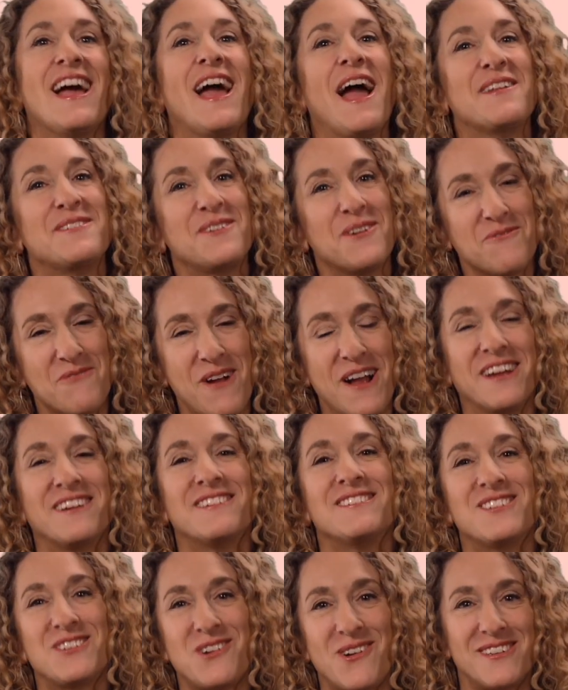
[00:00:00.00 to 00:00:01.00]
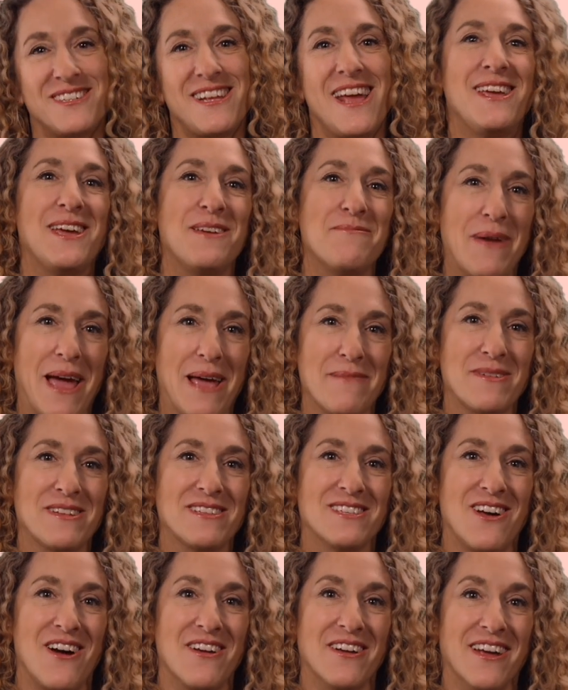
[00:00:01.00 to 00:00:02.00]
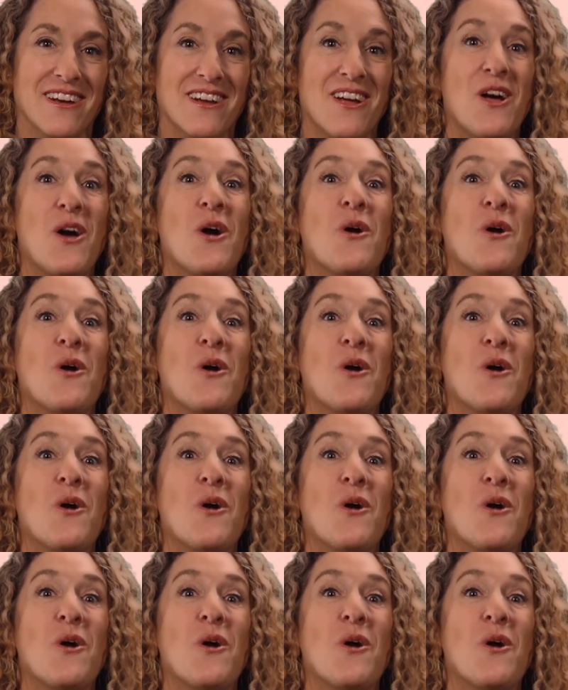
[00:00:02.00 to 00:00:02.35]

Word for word: and you're ready to start taking payments on it